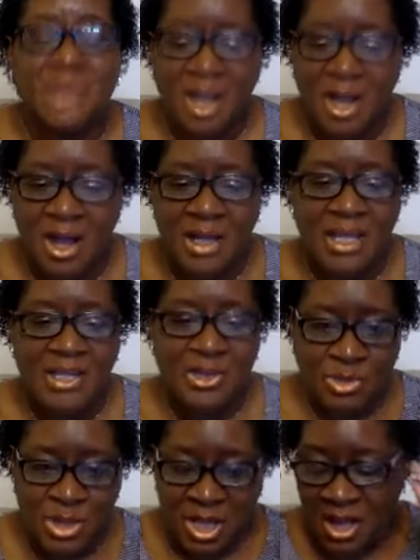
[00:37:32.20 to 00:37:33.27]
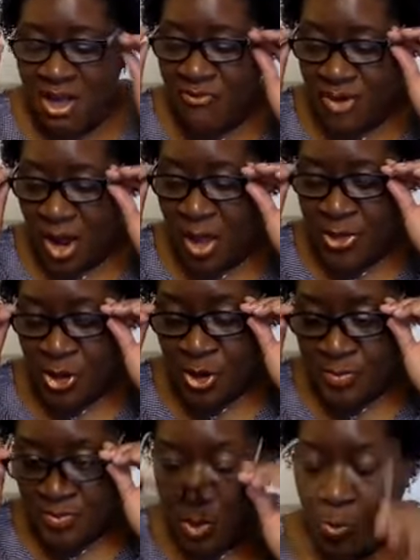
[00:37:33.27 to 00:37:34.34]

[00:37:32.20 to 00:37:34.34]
Hallelujah. Father,